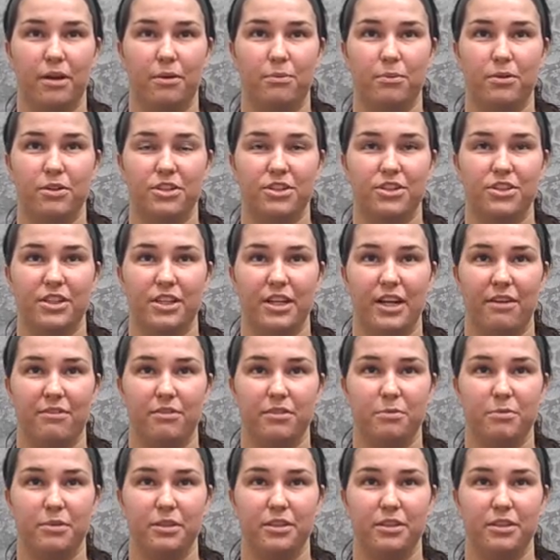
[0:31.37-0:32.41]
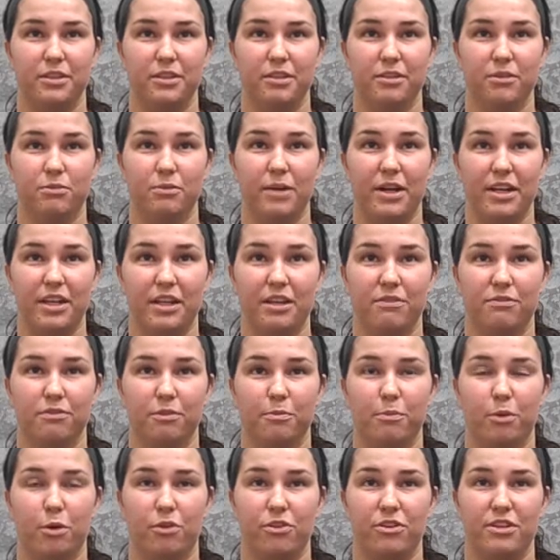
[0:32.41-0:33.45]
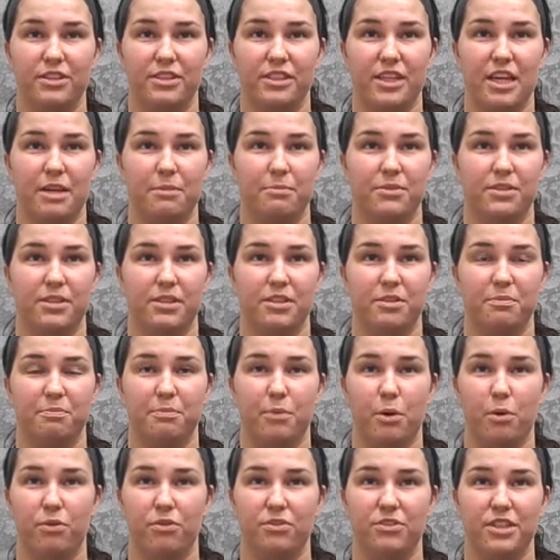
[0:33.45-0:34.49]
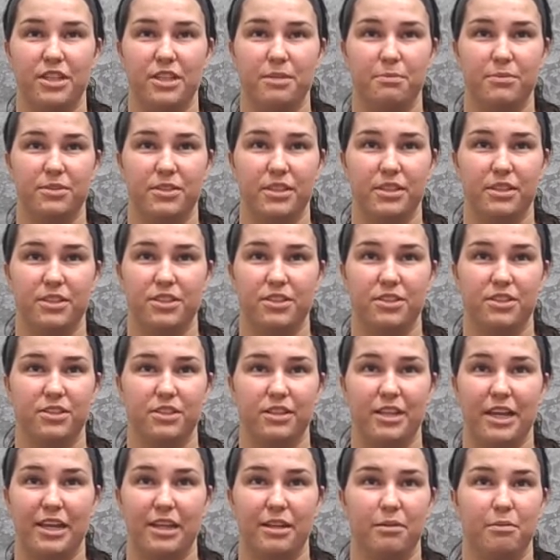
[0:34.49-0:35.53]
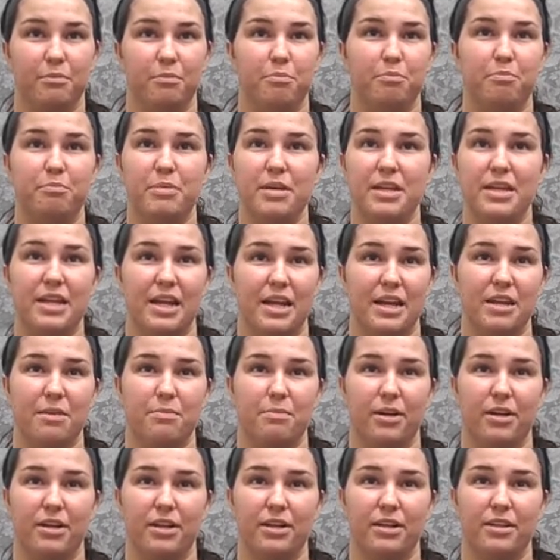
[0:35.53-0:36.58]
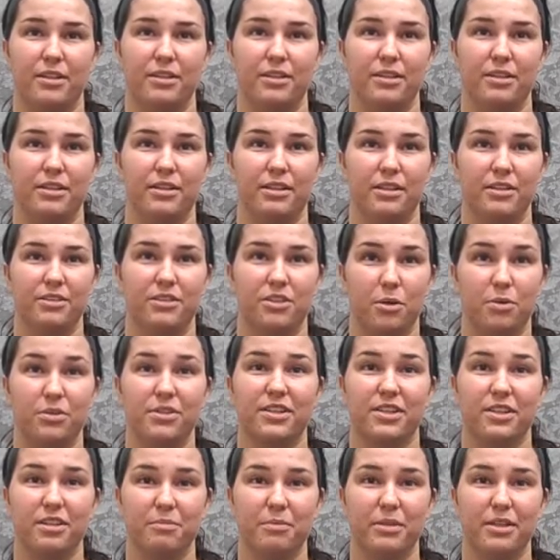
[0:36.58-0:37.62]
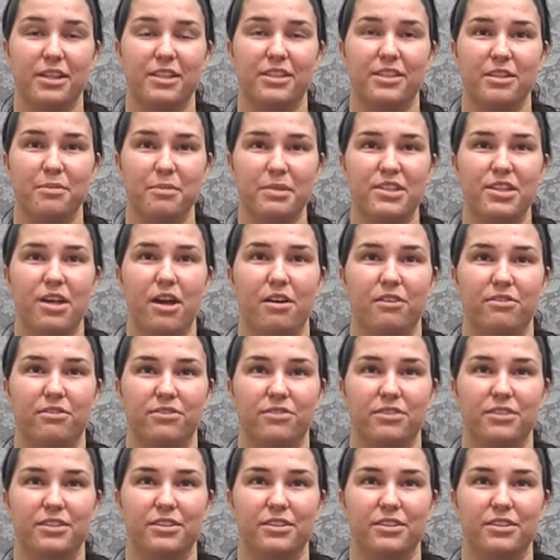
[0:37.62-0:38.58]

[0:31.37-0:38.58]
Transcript: we're just going to have to be ready for both these games because both teams can just, they can beat anybody. So it's going to be tough.